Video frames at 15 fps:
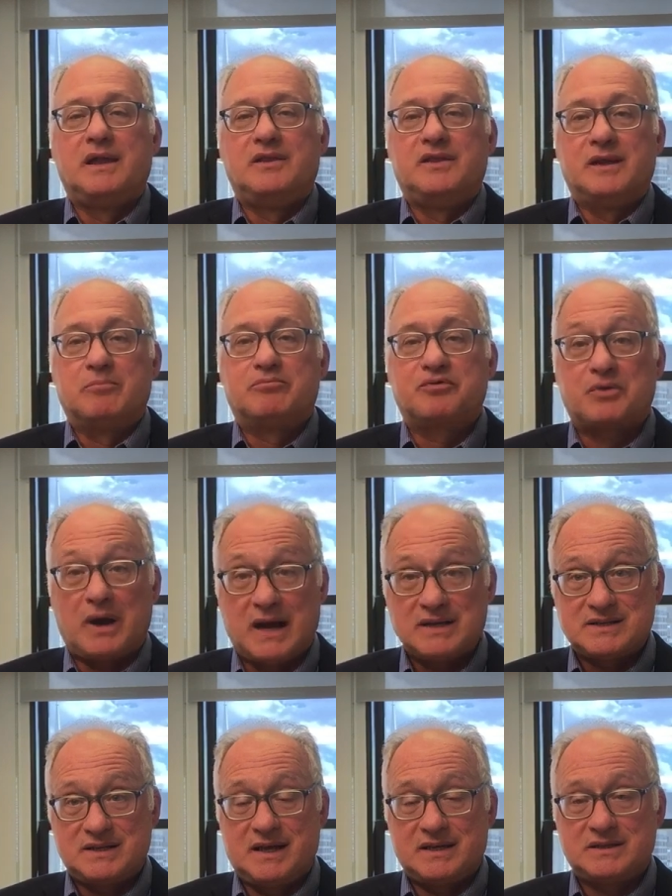The
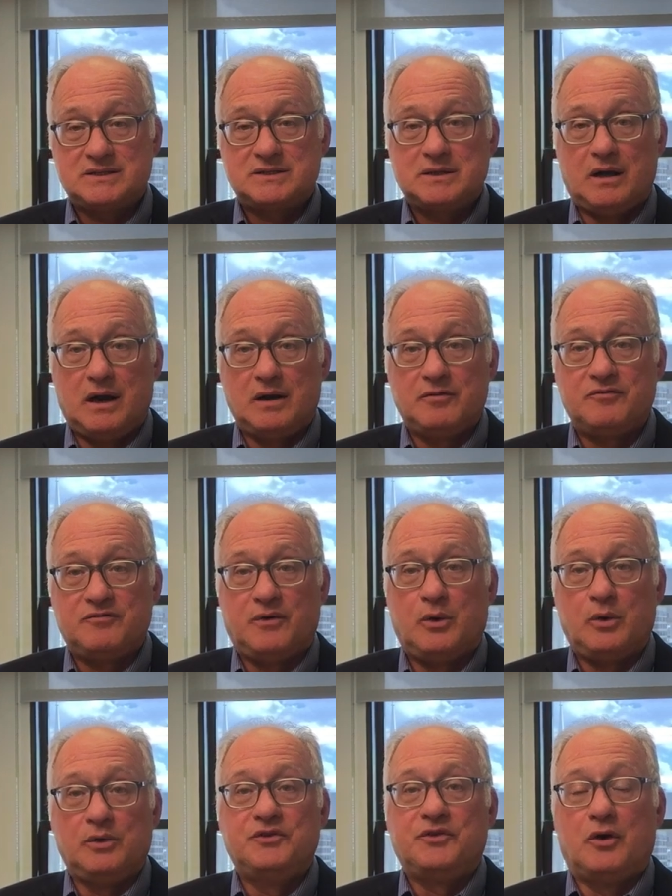process
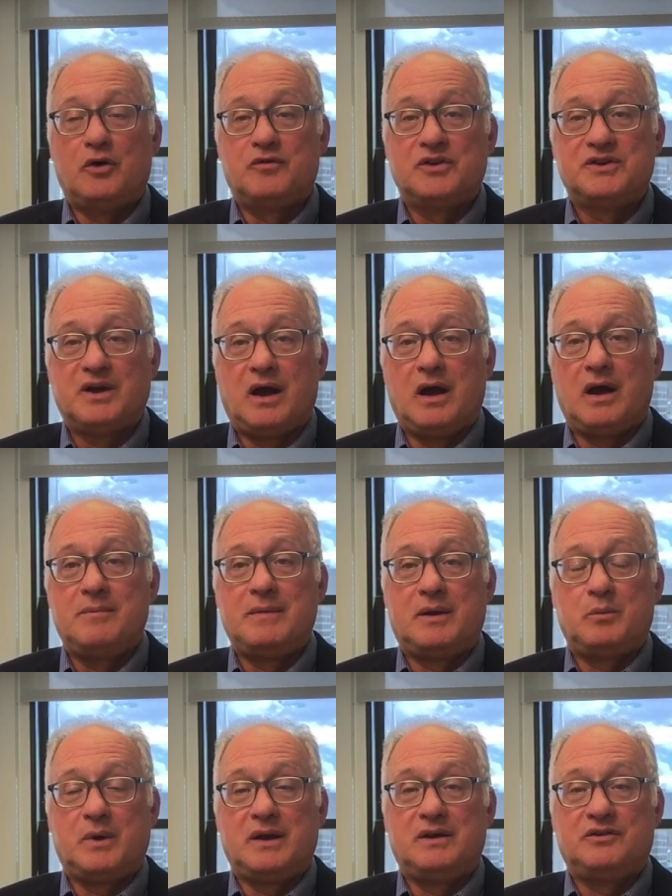unfolds over time,
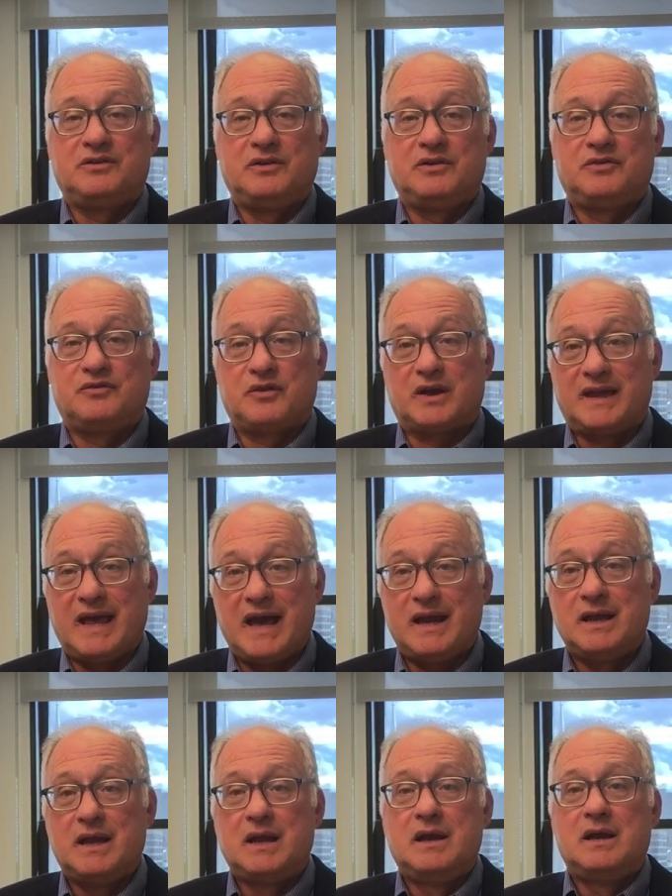and witnesses
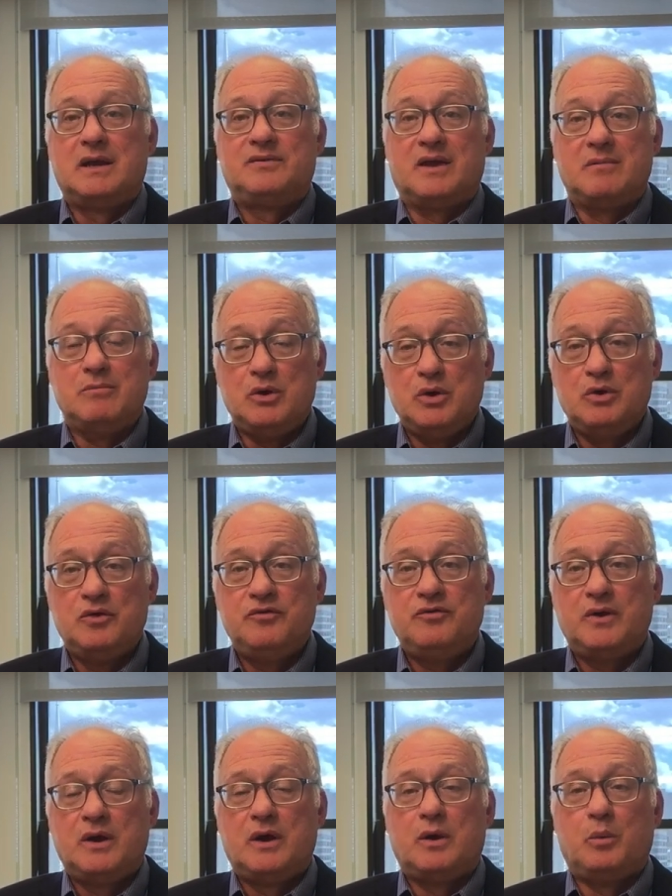forget, they move.